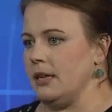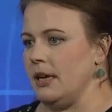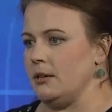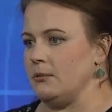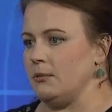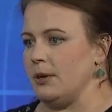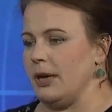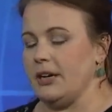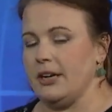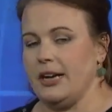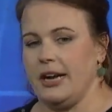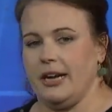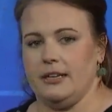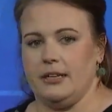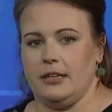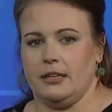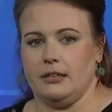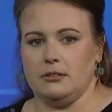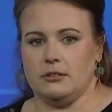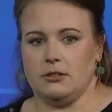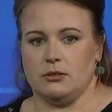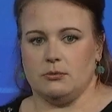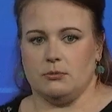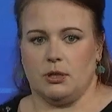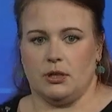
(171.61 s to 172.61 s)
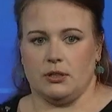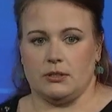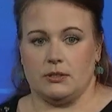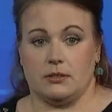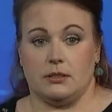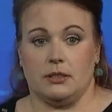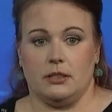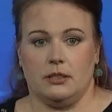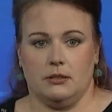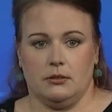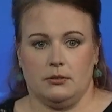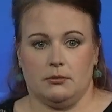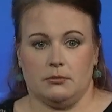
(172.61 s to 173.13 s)
and we are heading towards
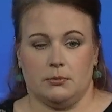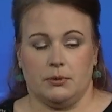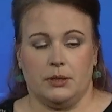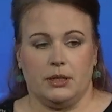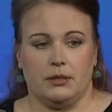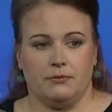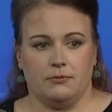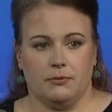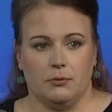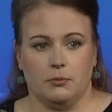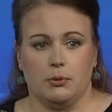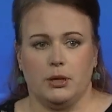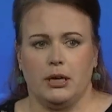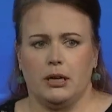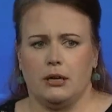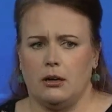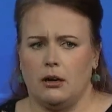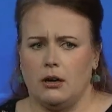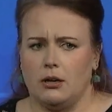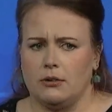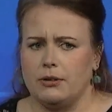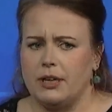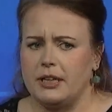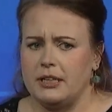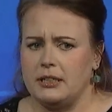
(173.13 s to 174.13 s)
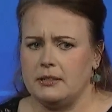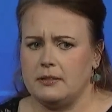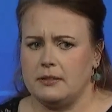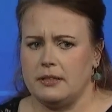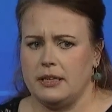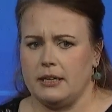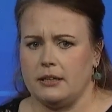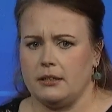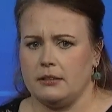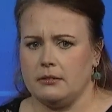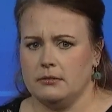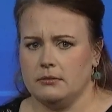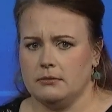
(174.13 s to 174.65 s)
the EU. We, we are already
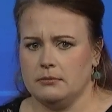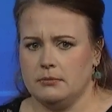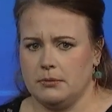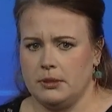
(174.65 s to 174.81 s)
there.